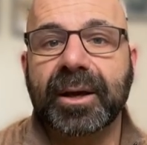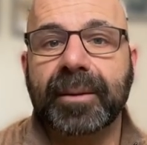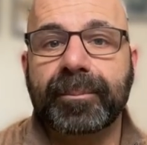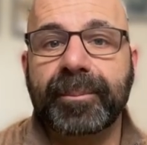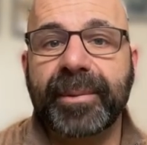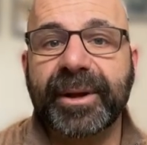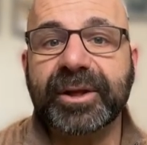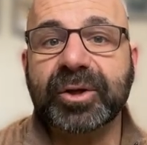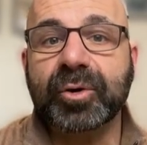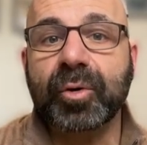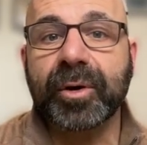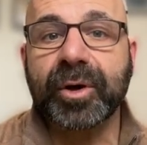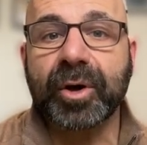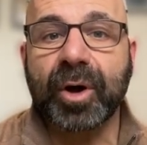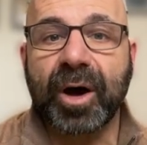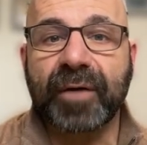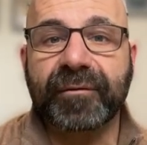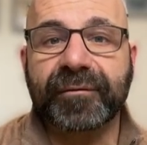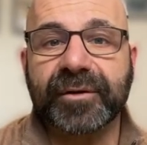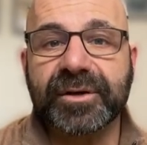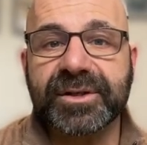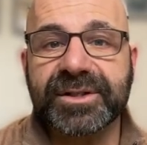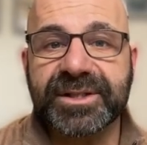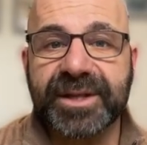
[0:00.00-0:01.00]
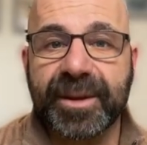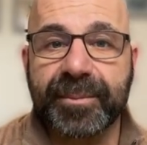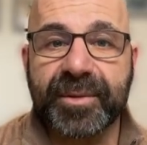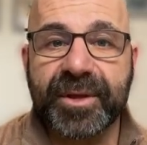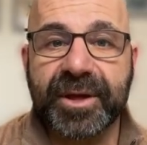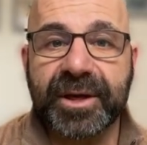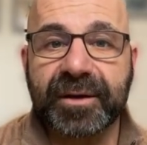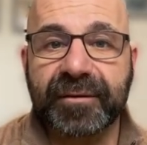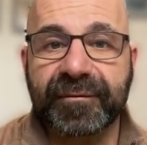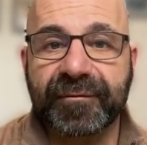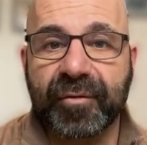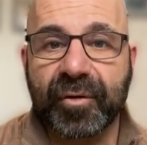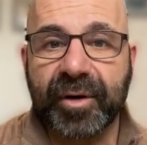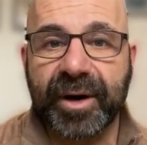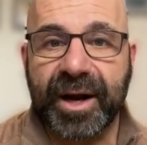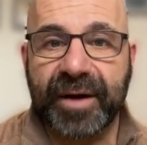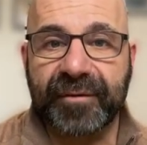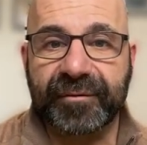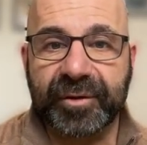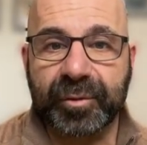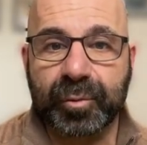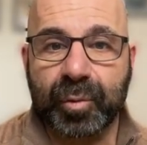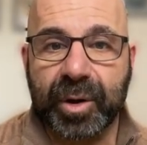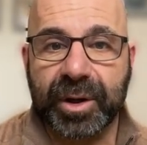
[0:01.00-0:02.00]
Bitcoin offers something for
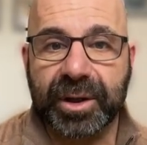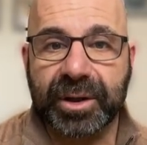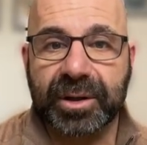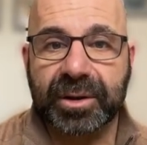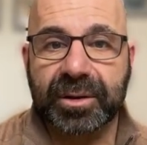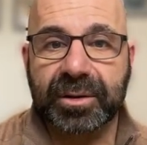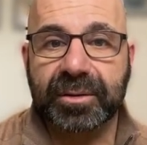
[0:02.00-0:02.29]
everyone.